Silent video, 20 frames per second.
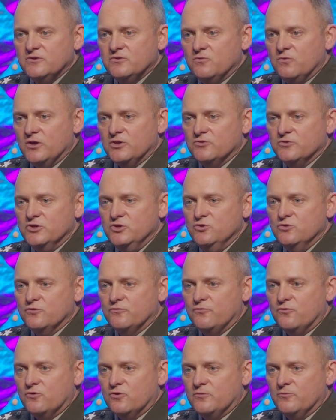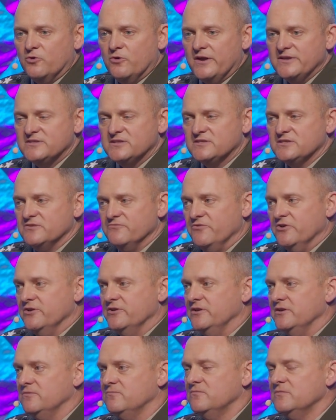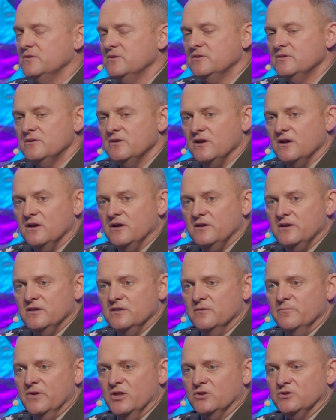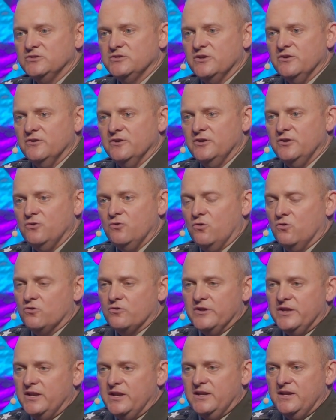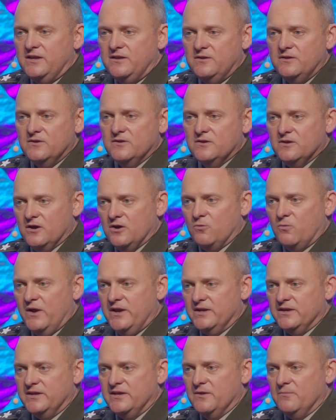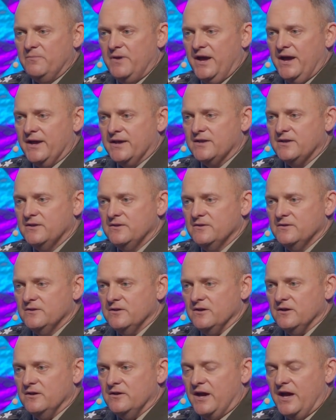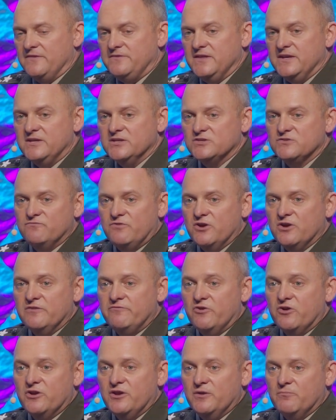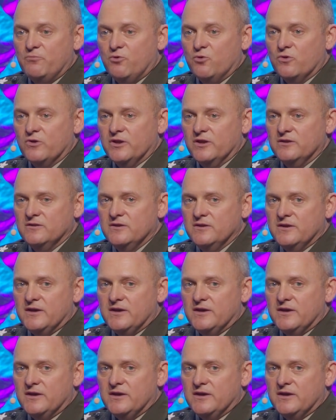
whether in uniform or as a civilian in the military or in any way to give back, I think it's very, very important.